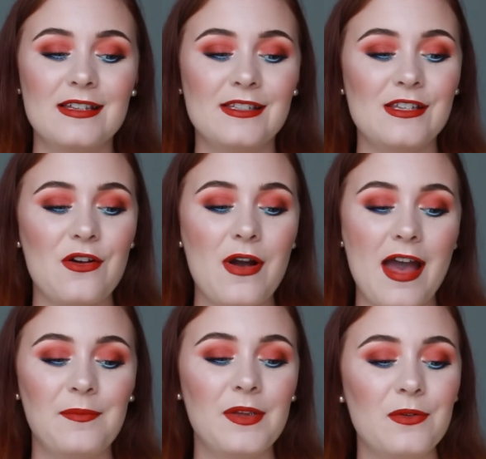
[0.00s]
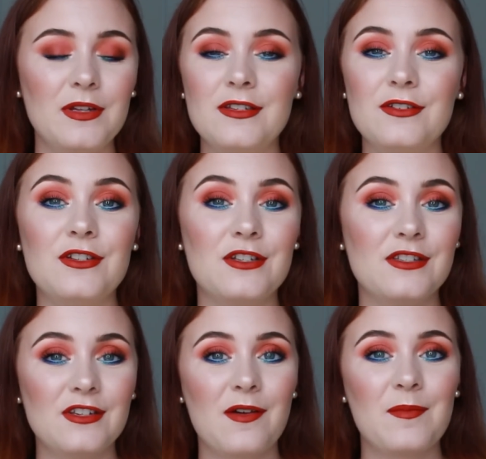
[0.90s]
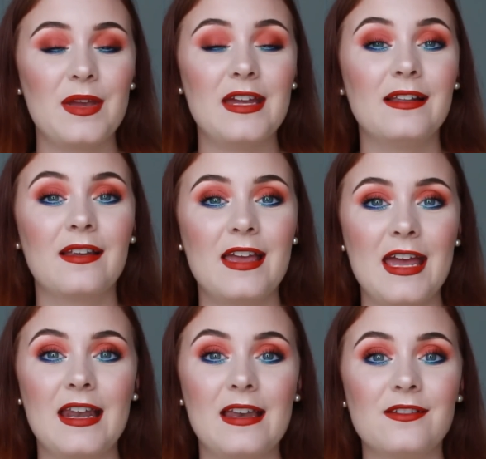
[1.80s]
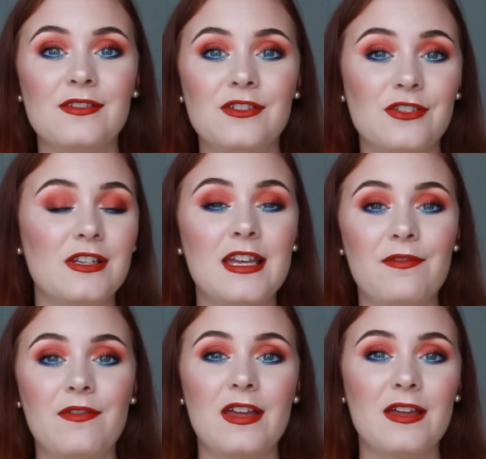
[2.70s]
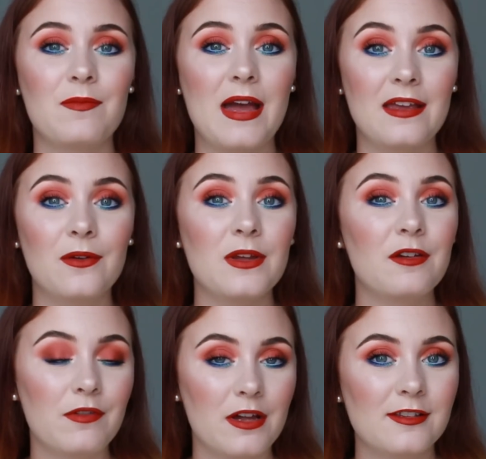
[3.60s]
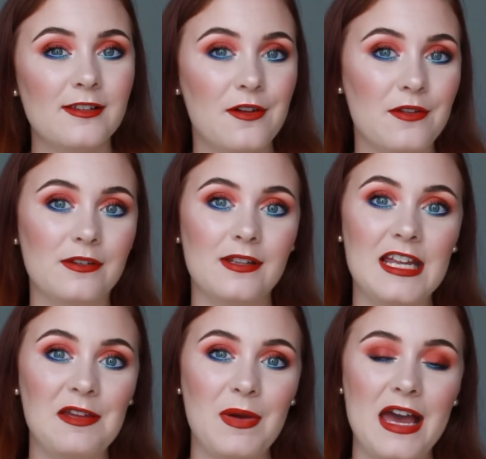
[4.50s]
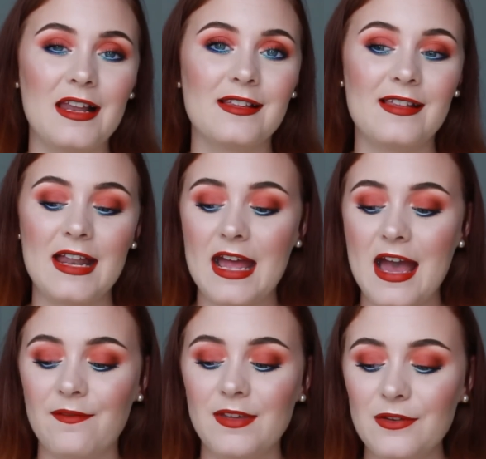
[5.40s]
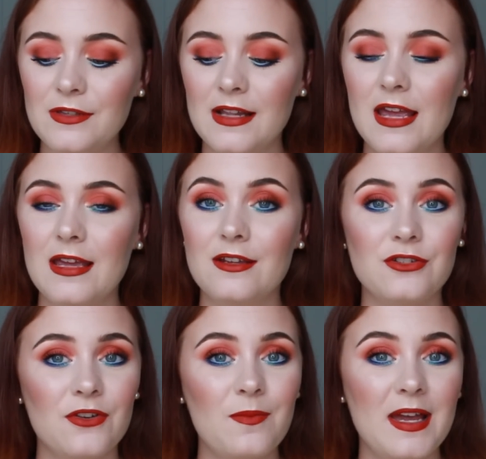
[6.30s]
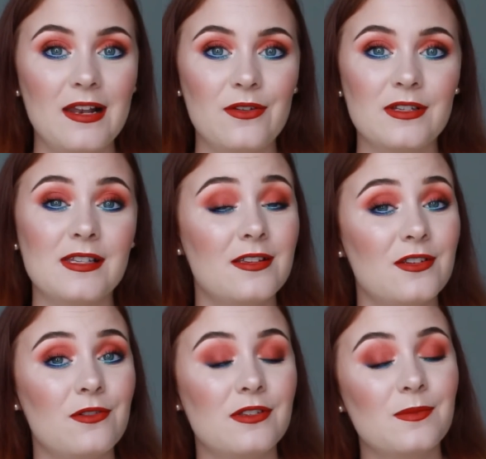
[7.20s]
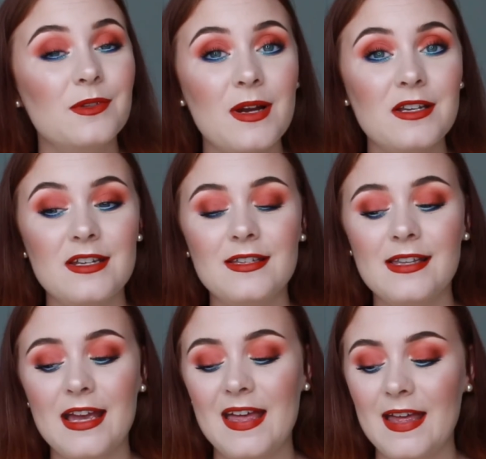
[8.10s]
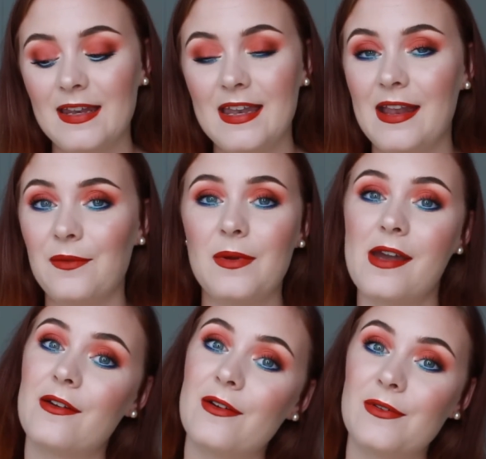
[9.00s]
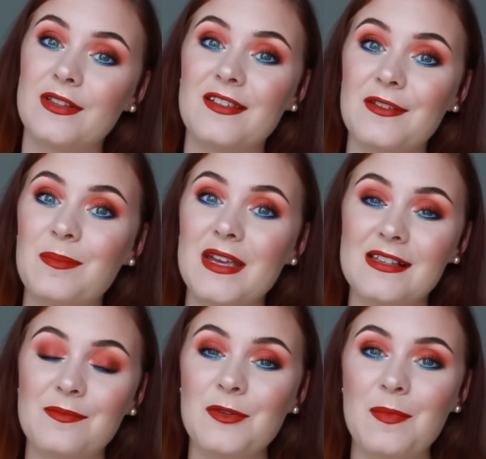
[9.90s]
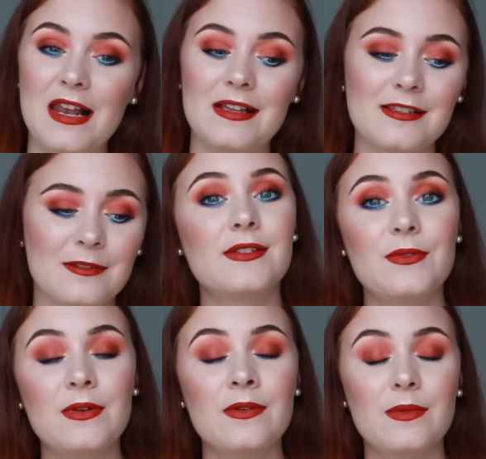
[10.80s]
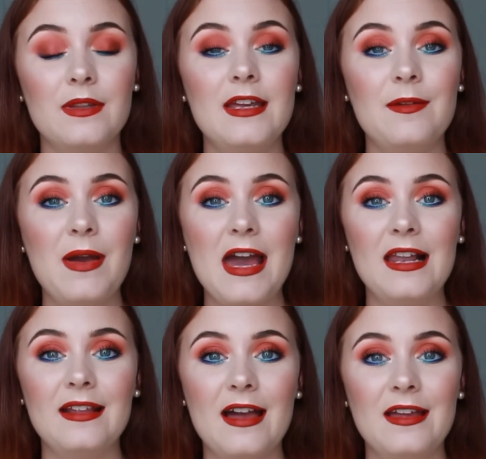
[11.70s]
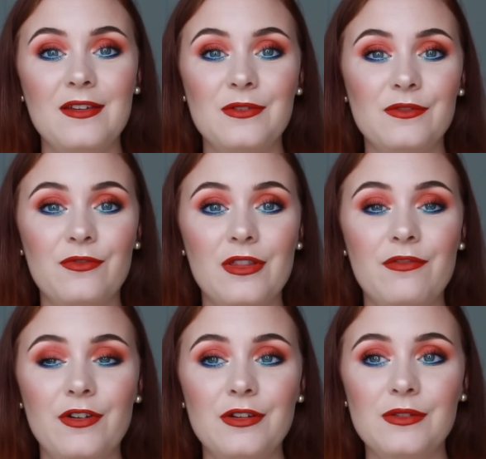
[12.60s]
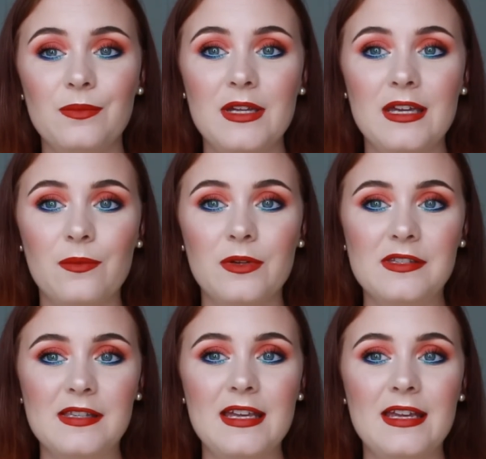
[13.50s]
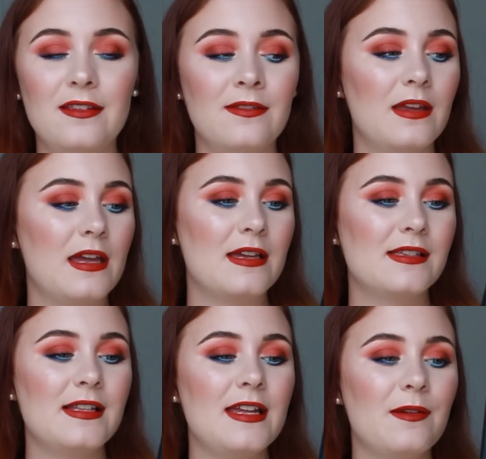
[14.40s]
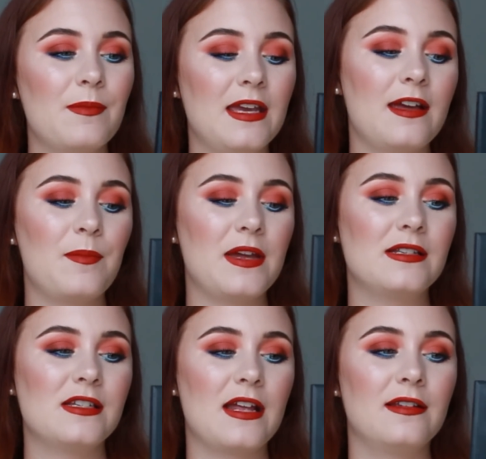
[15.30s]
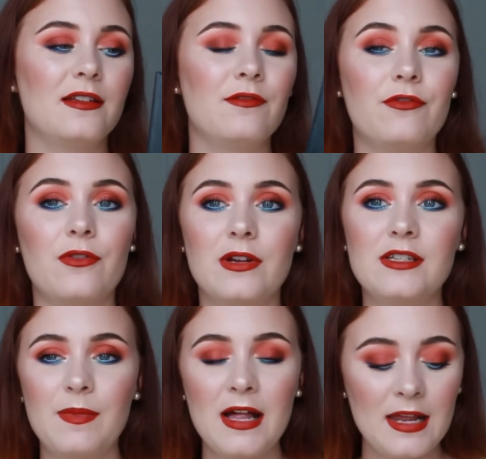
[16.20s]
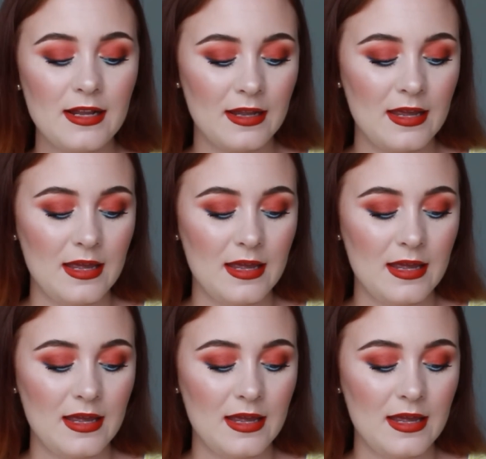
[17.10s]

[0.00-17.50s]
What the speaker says: So I'm going to just jump in and just give my quick thoughts on the palettes that I have used, show my looks, show some swatches, and then we are going to pick some new palettes. So the palette I used for the first week was the Sleek Makeup Enchanted Forest palette.